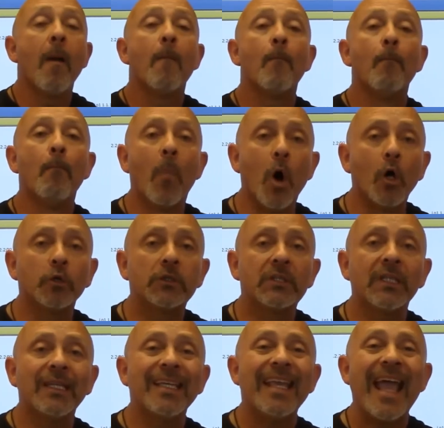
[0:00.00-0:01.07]

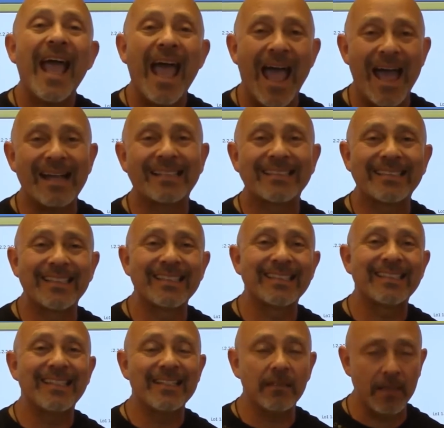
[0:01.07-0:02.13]

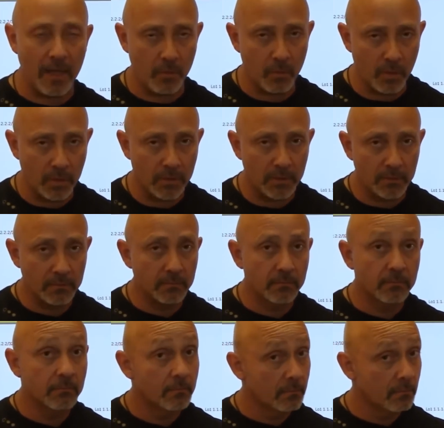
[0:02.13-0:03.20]
multi-access network.
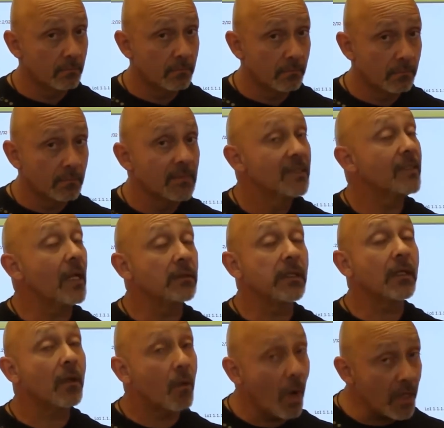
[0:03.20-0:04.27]
Sounds like
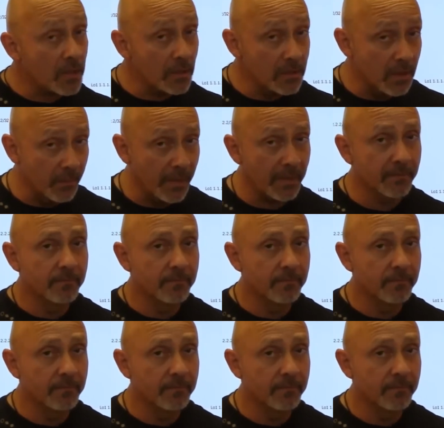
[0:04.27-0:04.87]
a question to me.